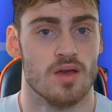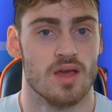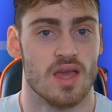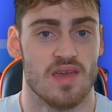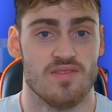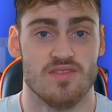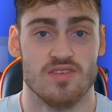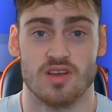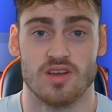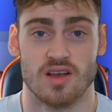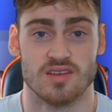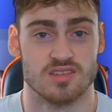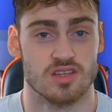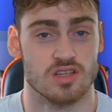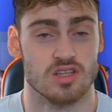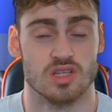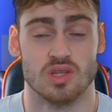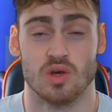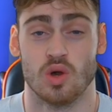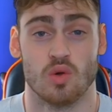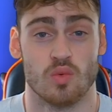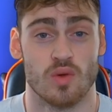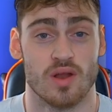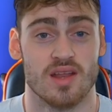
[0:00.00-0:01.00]
If you guys didn't
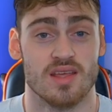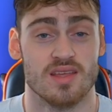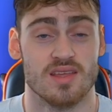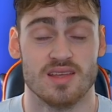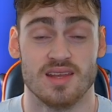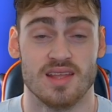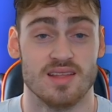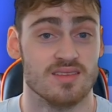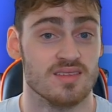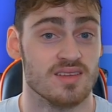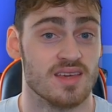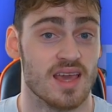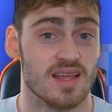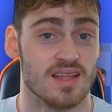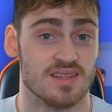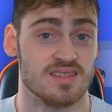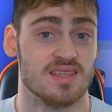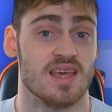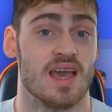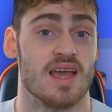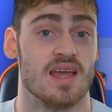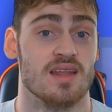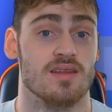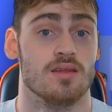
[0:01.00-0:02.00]
know already, you need to get
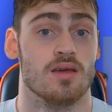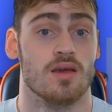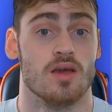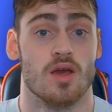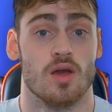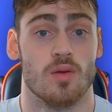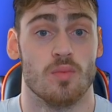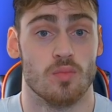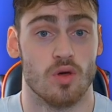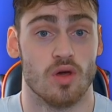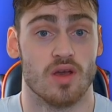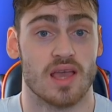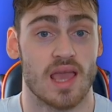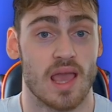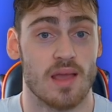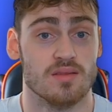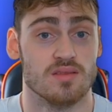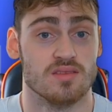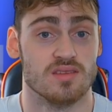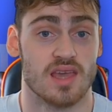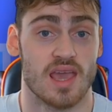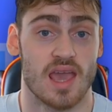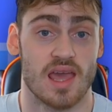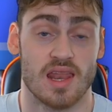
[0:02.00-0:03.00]
10 per game
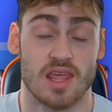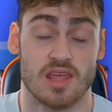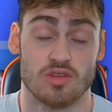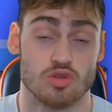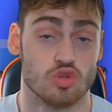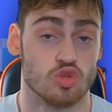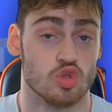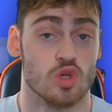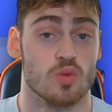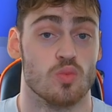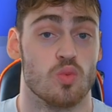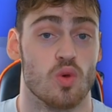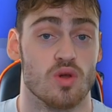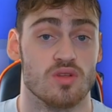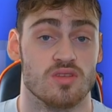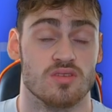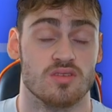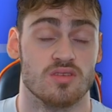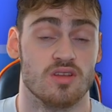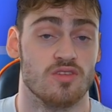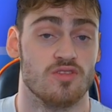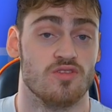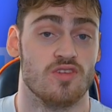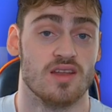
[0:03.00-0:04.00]
to get an extra 2 points as
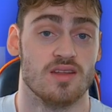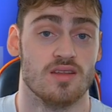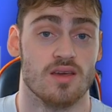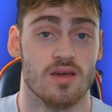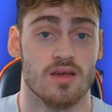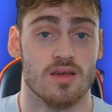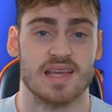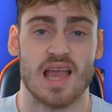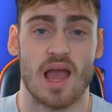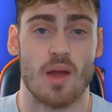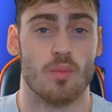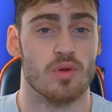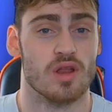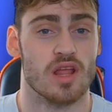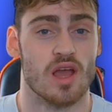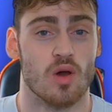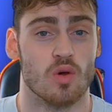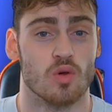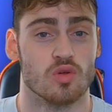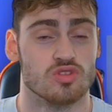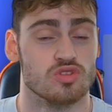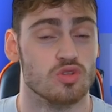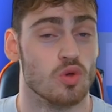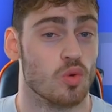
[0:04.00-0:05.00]
a defender.
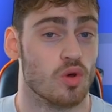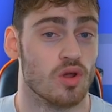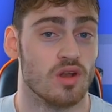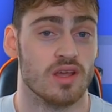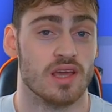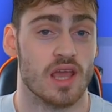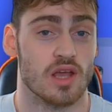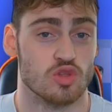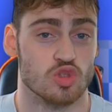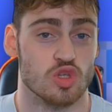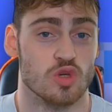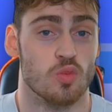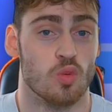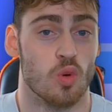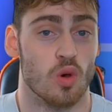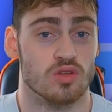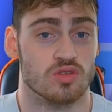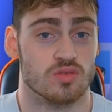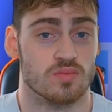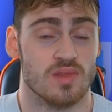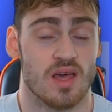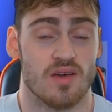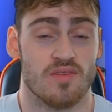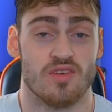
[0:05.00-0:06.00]
Gabriel is not going to get 2 points
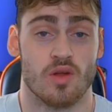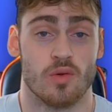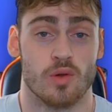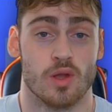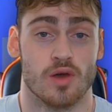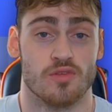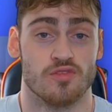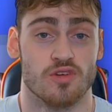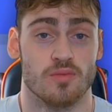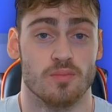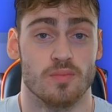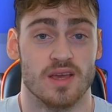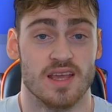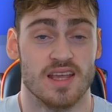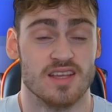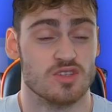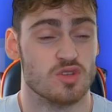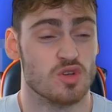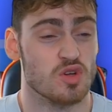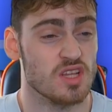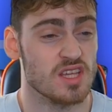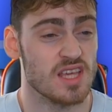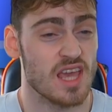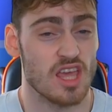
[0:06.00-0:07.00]
from that very often, but he's
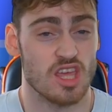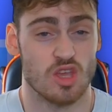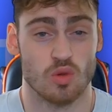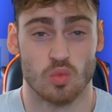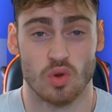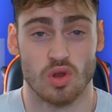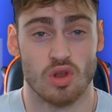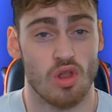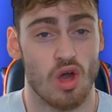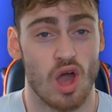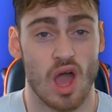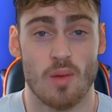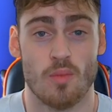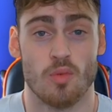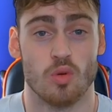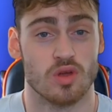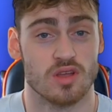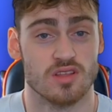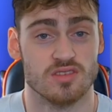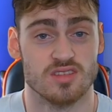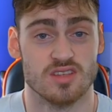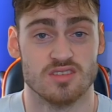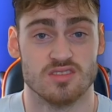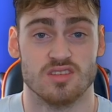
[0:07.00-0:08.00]
going to get you reliable,
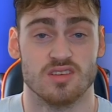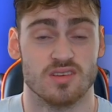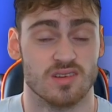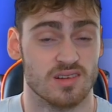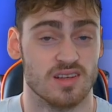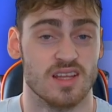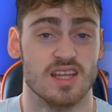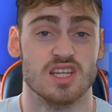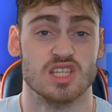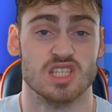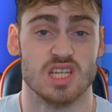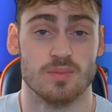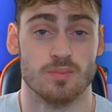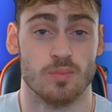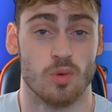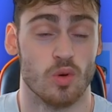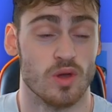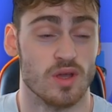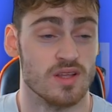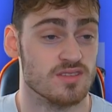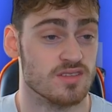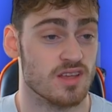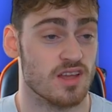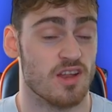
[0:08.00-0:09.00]
consistent clean sheet
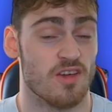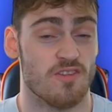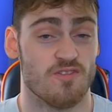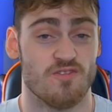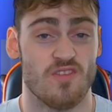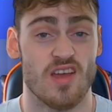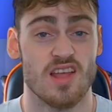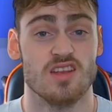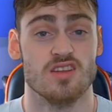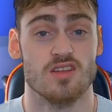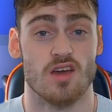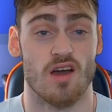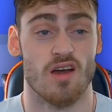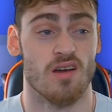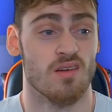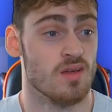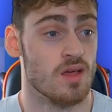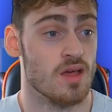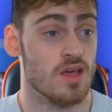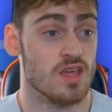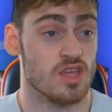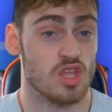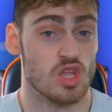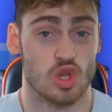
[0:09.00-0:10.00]
points. A defender,
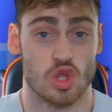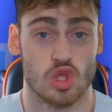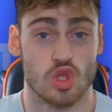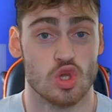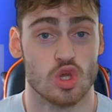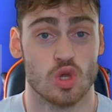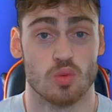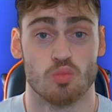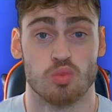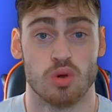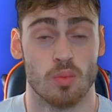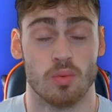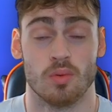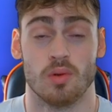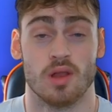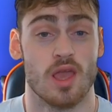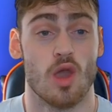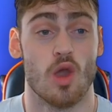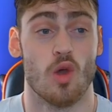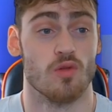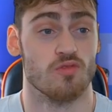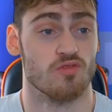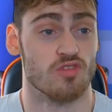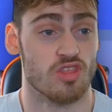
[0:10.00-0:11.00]
you can probably
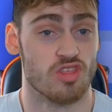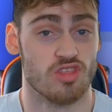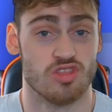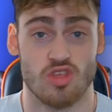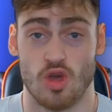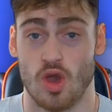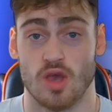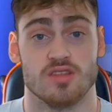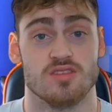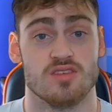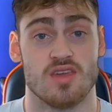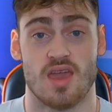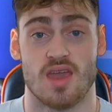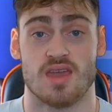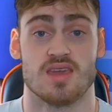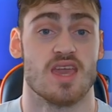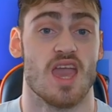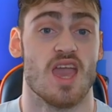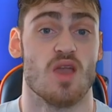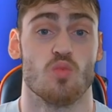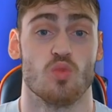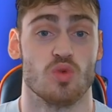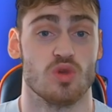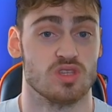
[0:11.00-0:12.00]
own for 38
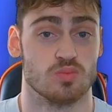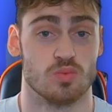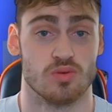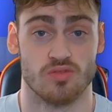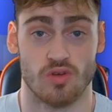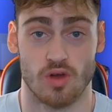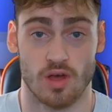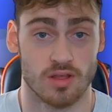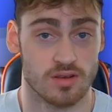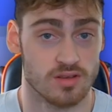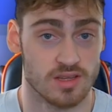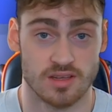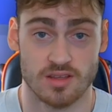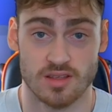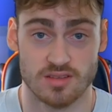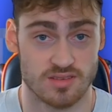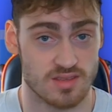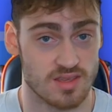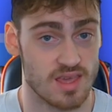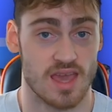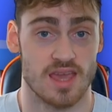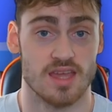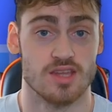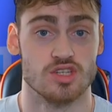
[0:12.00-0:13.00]
game weeks, providing he
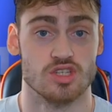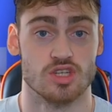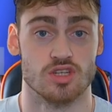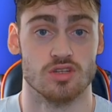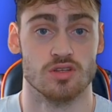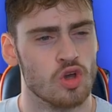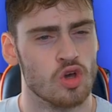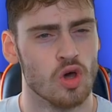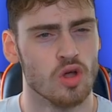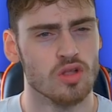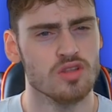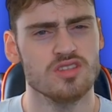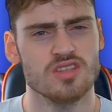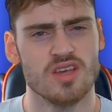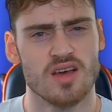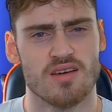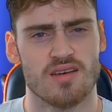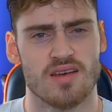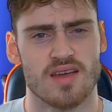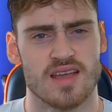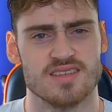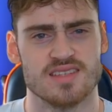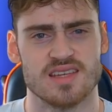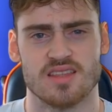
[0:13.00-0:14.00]
doesn't get injured.
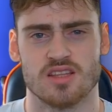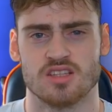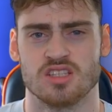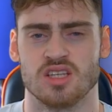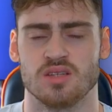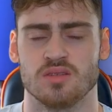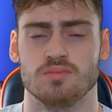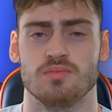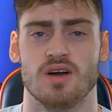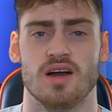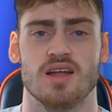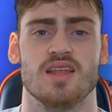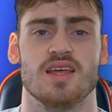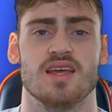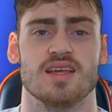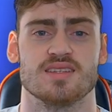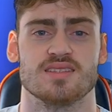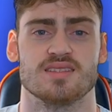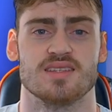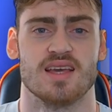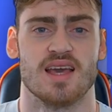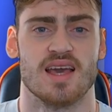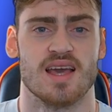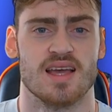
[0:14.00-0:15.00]
Konza is at the top of my
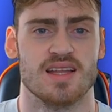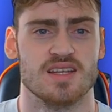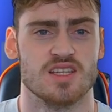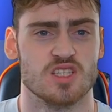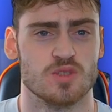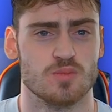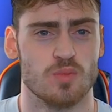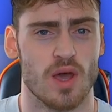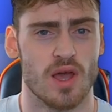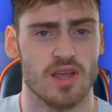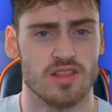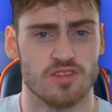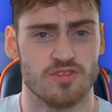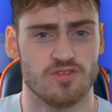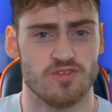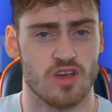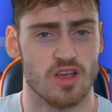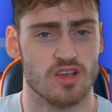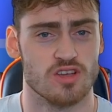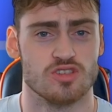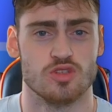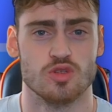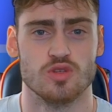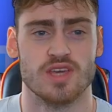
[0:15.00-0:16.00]
list, and despite the
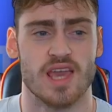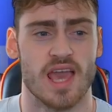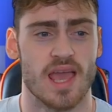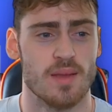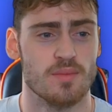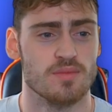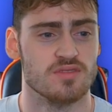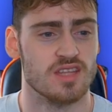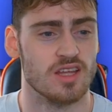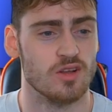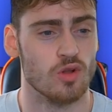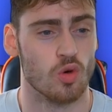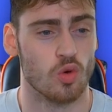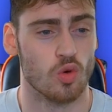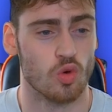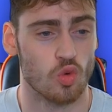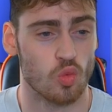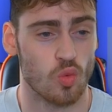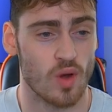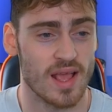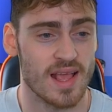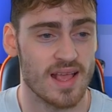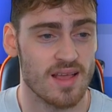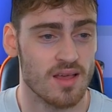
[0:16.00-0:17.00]
first 2 games, they're not
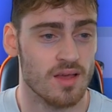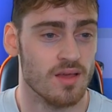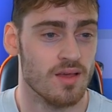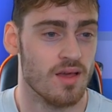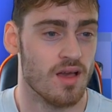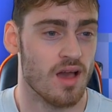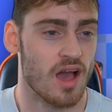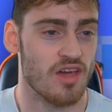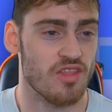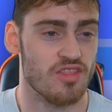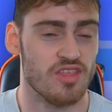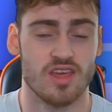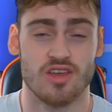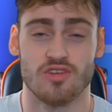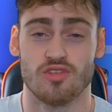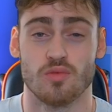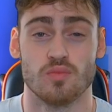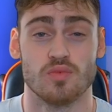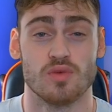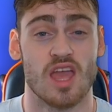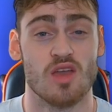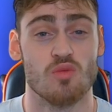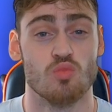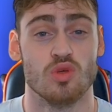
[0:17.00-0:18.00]
great. I think
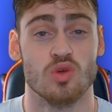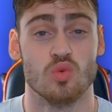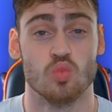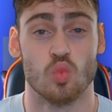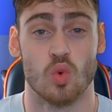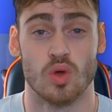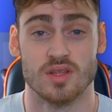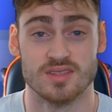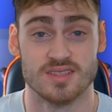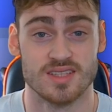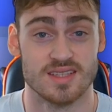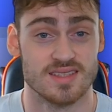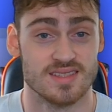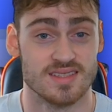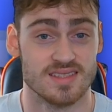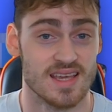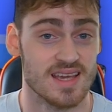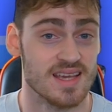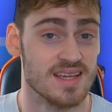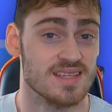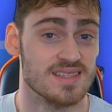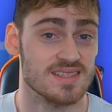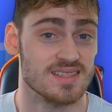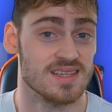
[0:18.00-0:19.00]
from game week 1 to
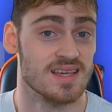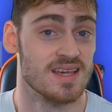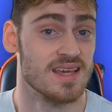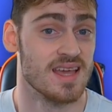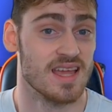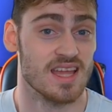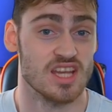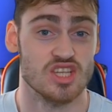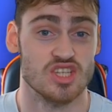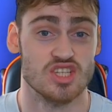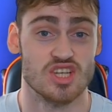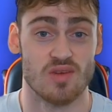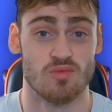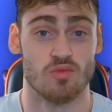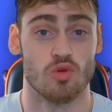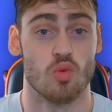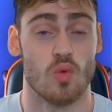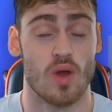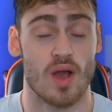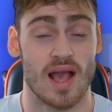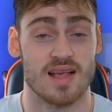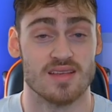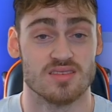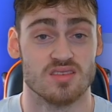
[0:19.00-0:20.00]
6, in general,
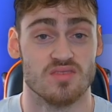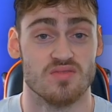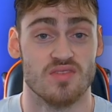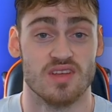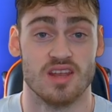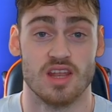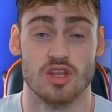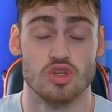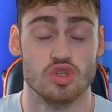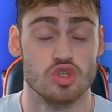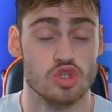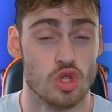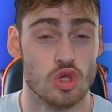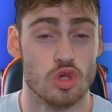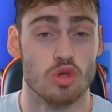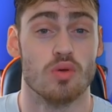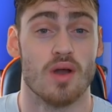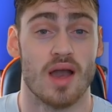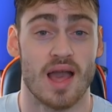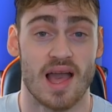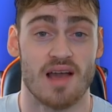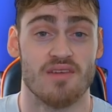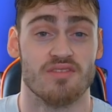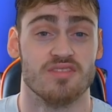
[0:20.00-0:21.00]
Aston Villa do
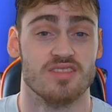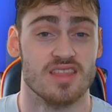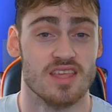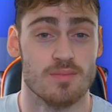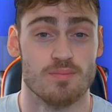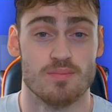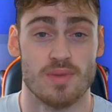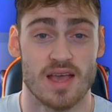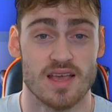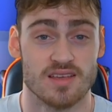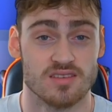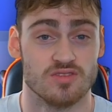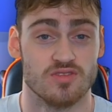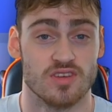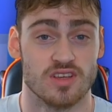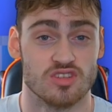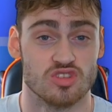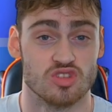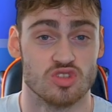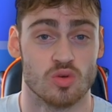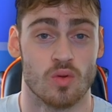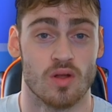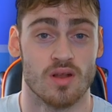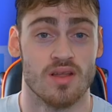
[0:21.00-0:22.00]
have the best
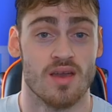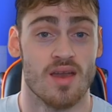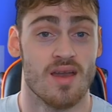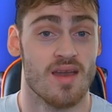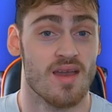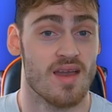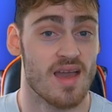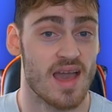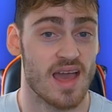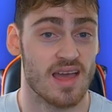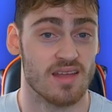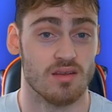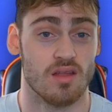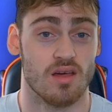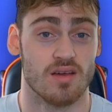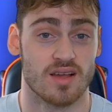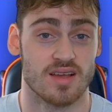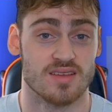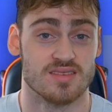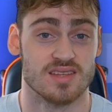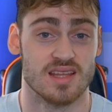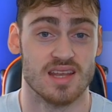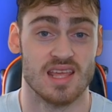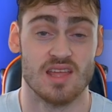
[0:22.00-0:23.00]
fixture run. And like
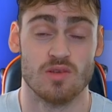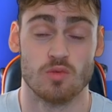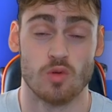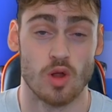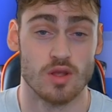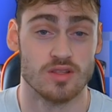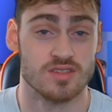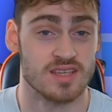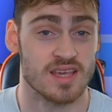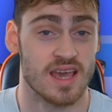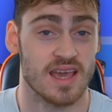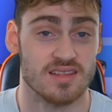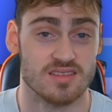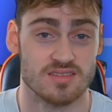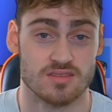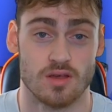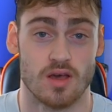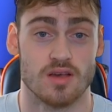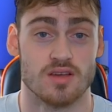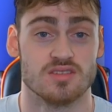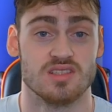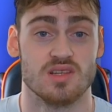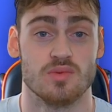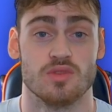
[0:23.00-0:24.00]
I said, he rotates
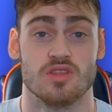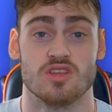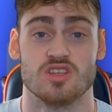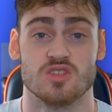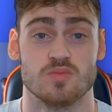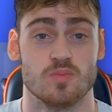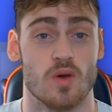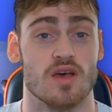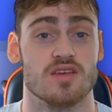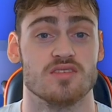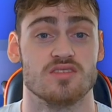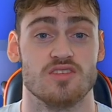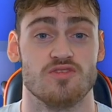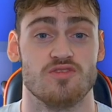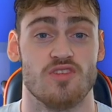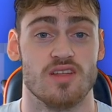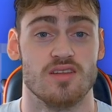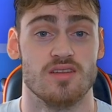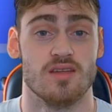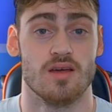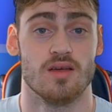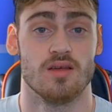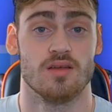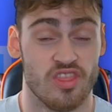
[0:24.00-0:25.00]
nicely with a Spurs
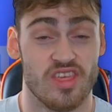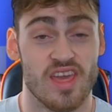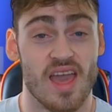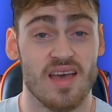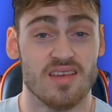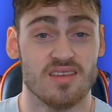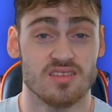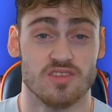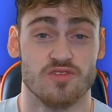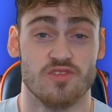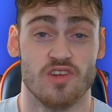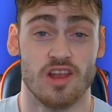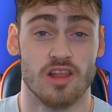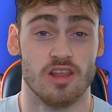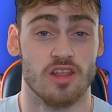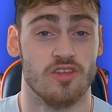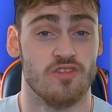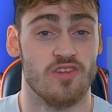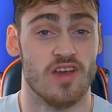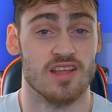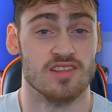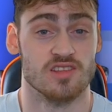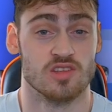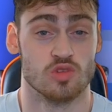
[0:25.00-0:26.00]
defender. The Aston Villa
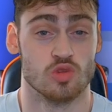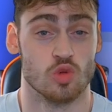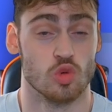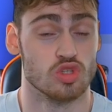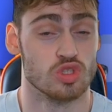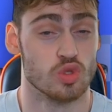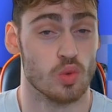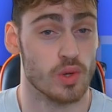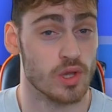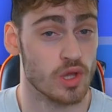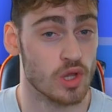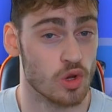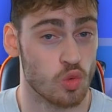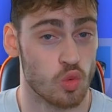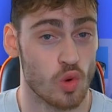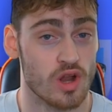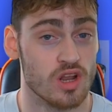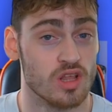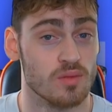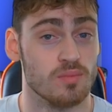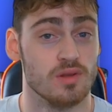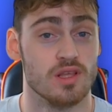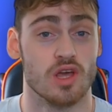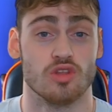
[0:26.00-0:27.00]
defence is also
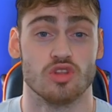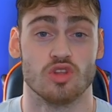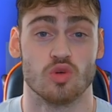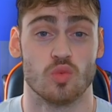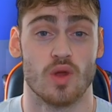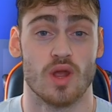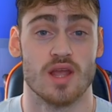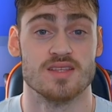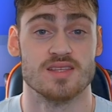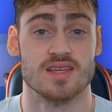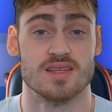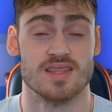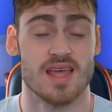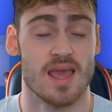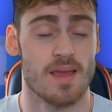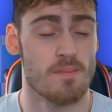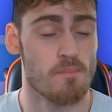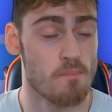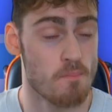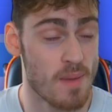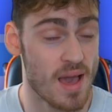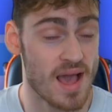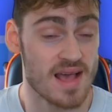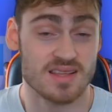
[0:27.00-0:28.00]
incredibly underrated. They
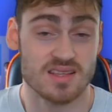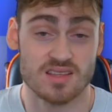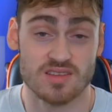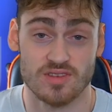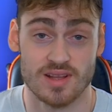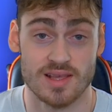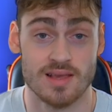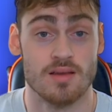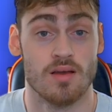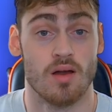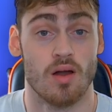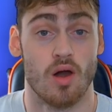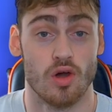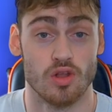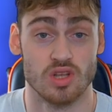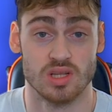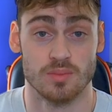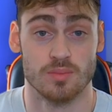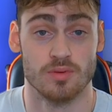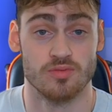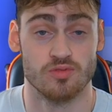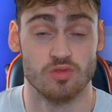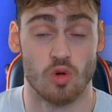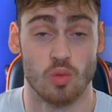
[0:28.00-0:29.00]
massively
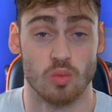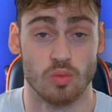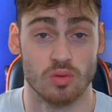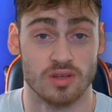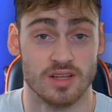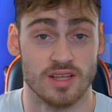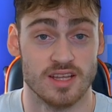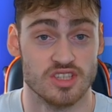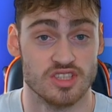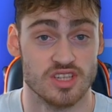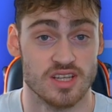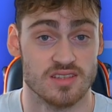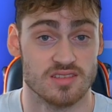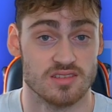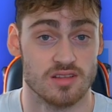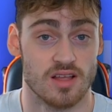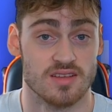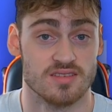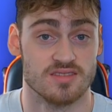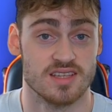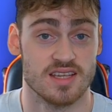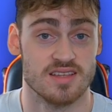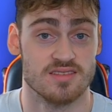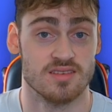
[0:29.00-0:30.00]
underperformed clean sheets
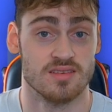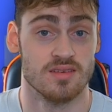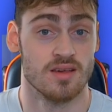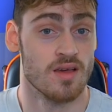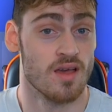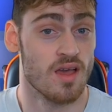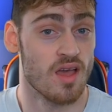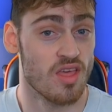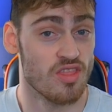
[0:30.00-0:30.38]
last season.